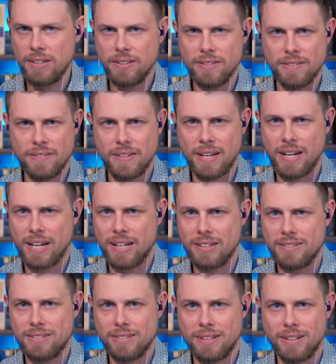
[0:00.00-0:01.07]

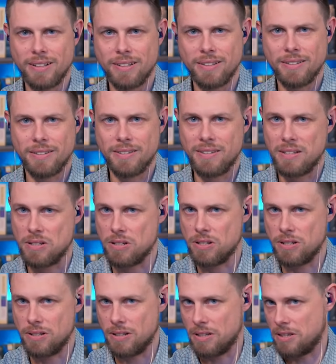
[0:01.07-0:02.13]
that
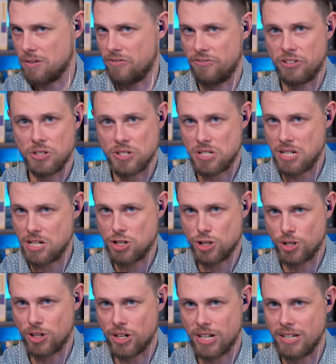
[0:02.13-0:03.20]
the false
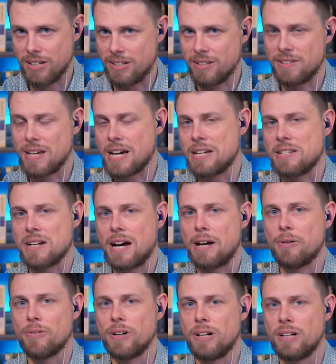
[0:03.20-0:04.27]
teacher in
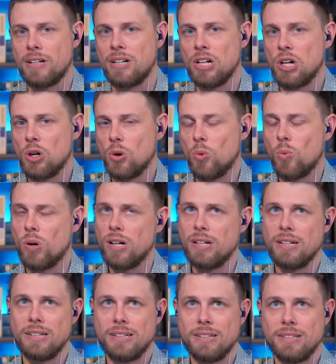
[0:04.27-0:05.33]
Thyatira
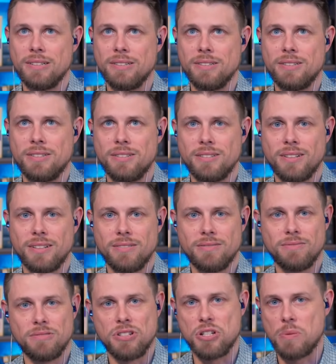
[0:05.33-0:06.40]
was?
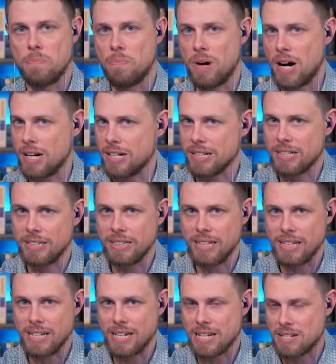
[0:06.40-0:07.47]
Her name
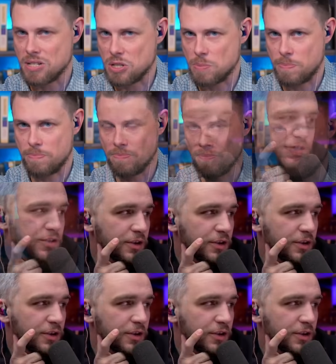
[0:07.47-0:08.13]
was